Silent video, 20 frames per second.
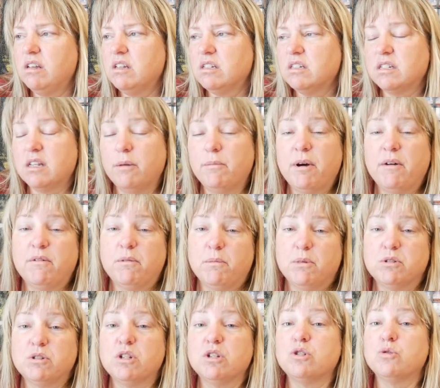Some of them
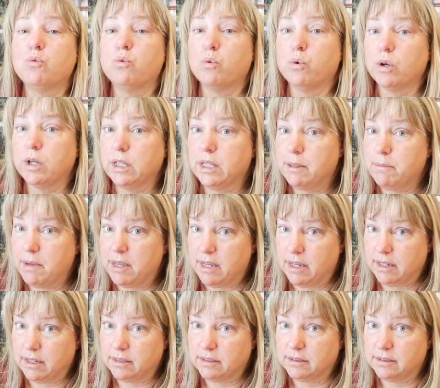are just really
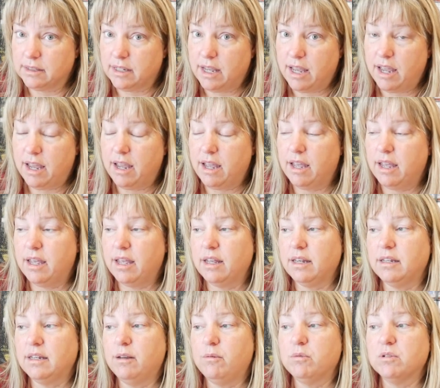mean.
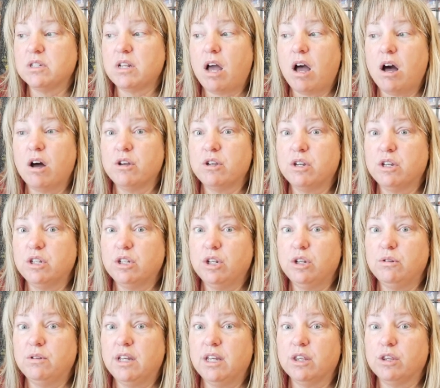And it was all you could
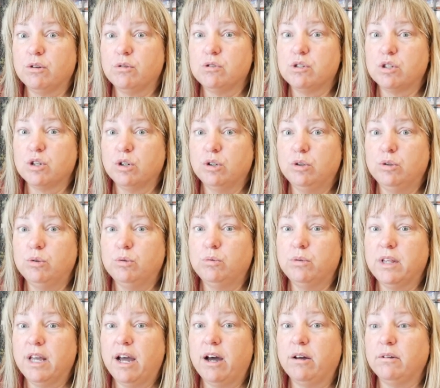do to get through school
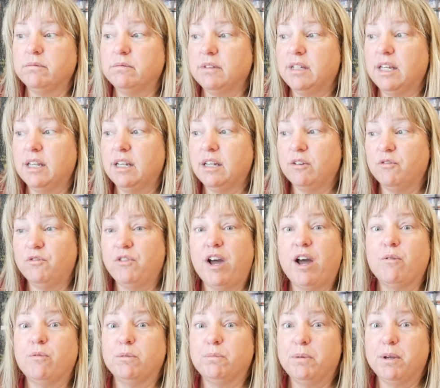without getting in a
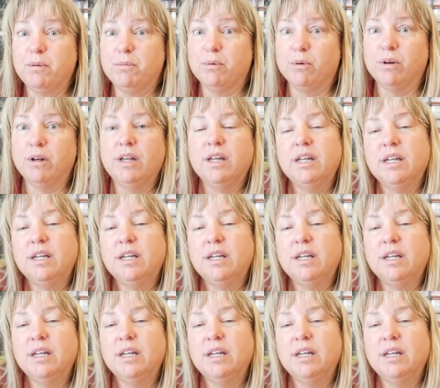fight with people.